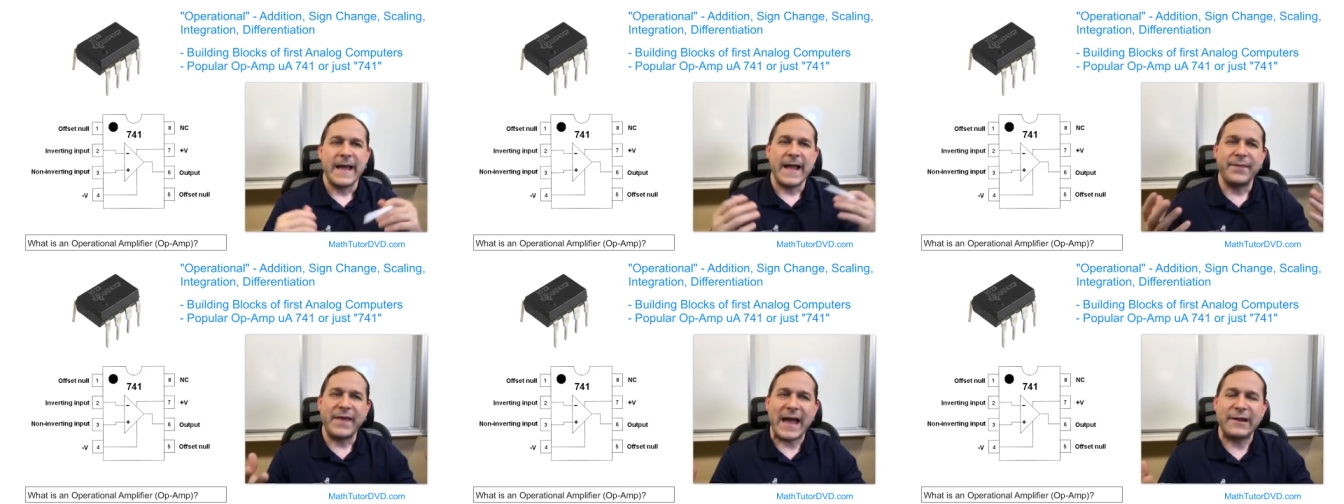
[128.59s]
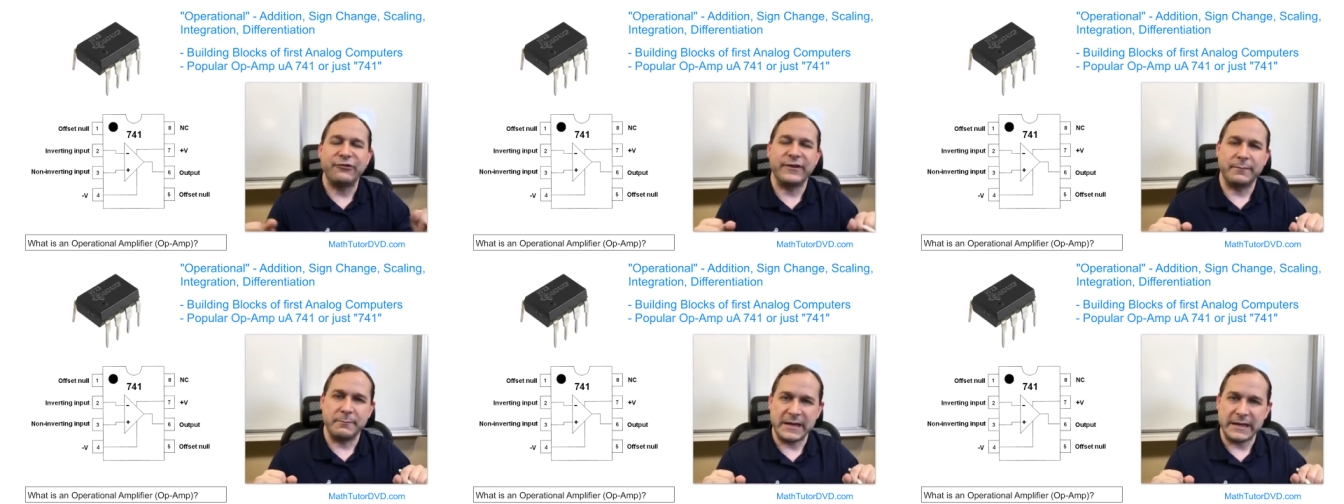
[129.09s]
and that
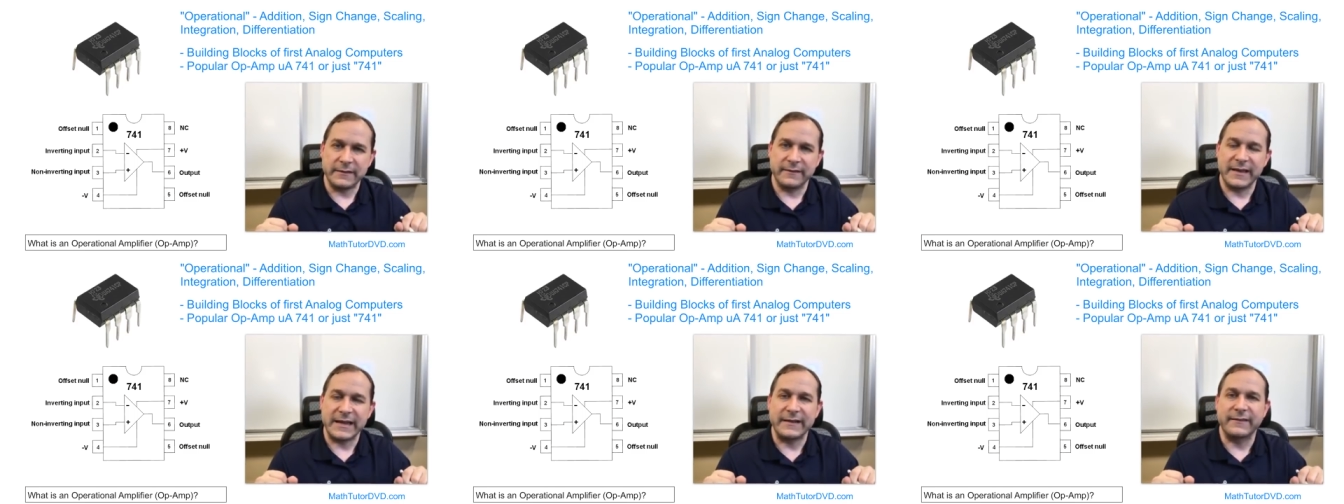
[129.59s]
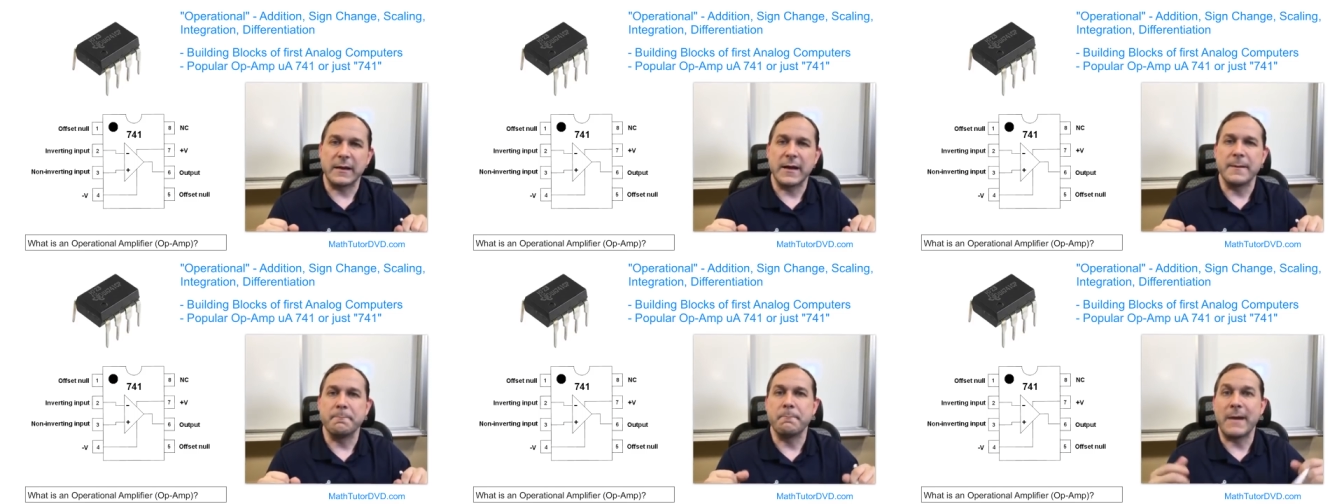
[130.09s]
just means that it's
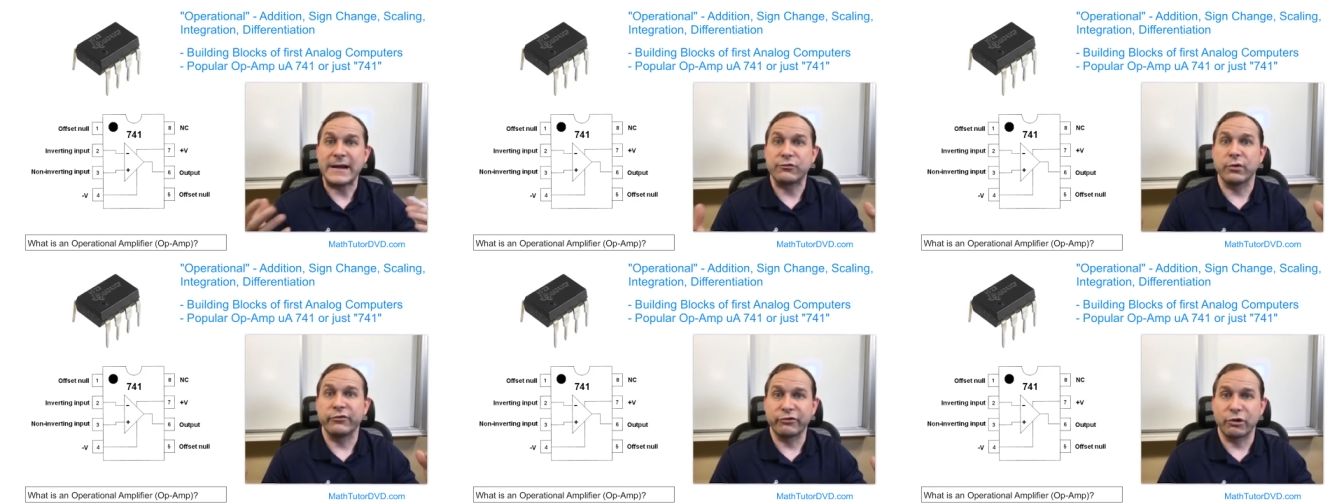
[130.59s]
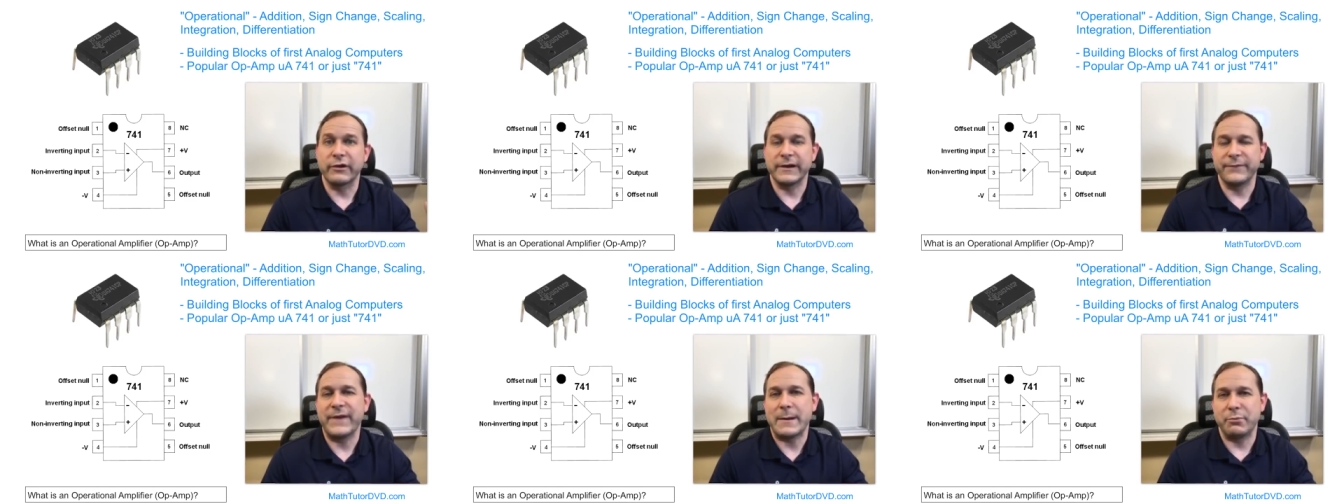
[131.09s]
a micro circuit
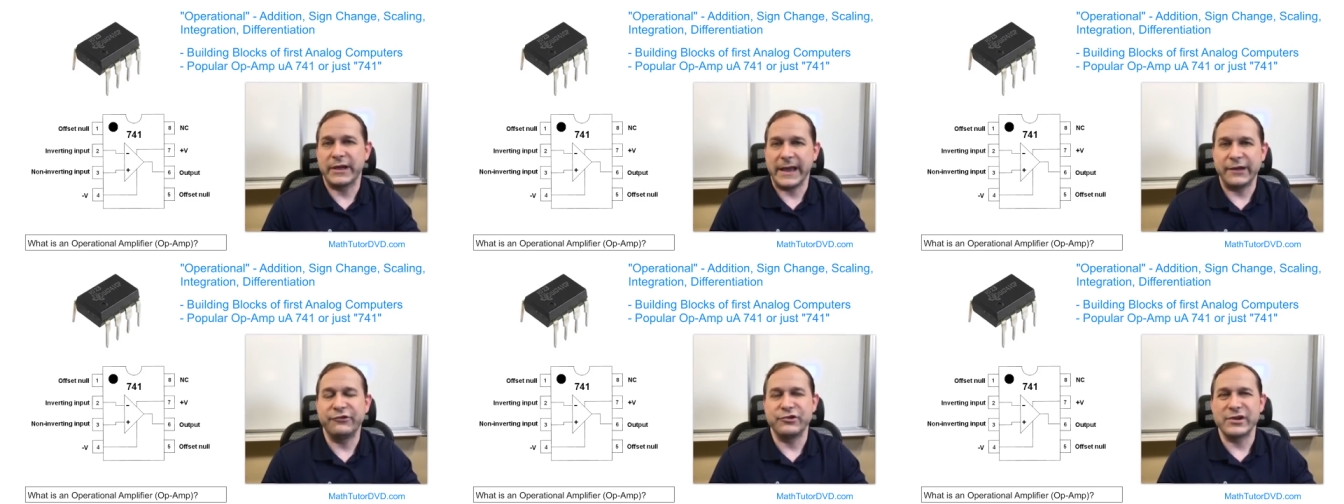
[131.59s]
fabrication.